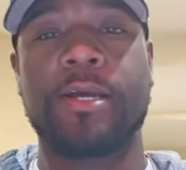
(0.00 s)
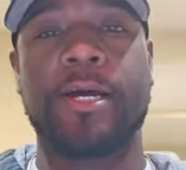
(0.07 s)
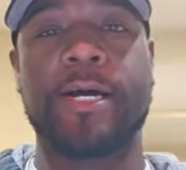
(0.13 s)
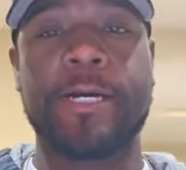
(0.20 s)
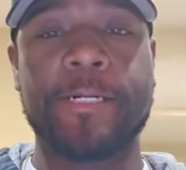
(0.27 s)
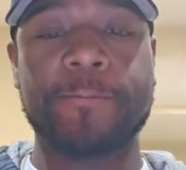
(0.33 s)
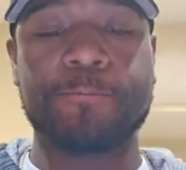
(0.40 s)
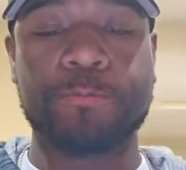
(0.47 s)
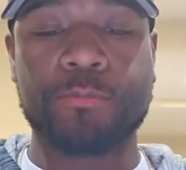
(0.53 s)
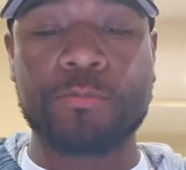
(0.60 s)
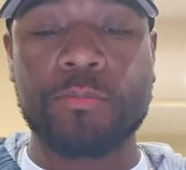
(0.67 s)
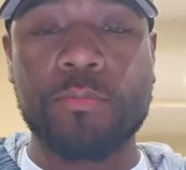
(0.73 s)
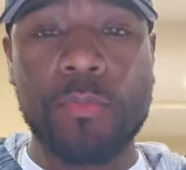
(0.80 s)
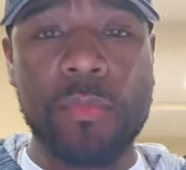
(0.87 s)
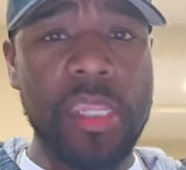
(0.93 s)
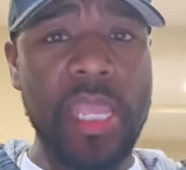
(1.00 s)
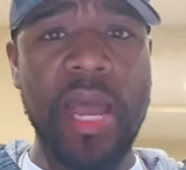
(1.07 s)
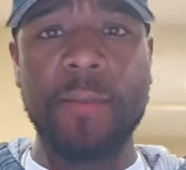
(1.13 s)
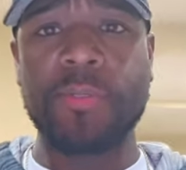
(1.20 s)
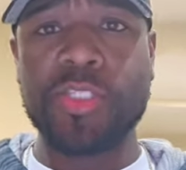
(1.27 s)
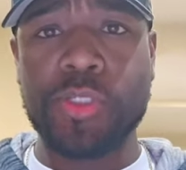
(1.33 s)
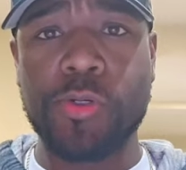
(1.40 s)
I'm
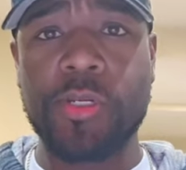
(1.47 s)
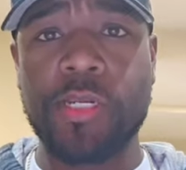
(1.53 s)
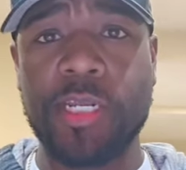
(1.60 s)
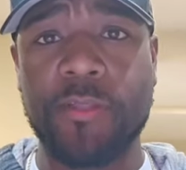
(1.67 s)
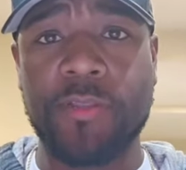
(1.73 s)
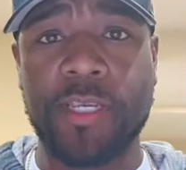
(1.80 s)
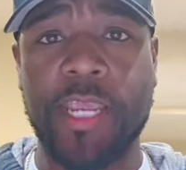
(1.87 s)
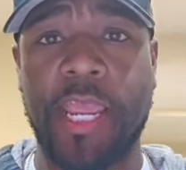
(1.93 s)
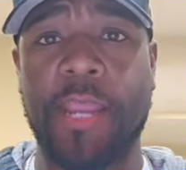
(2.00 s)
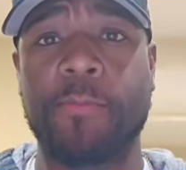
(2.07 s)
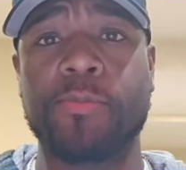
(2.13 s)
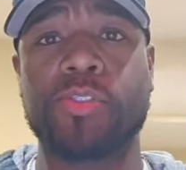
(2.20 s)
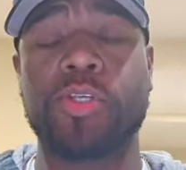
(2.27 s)
a student of the game.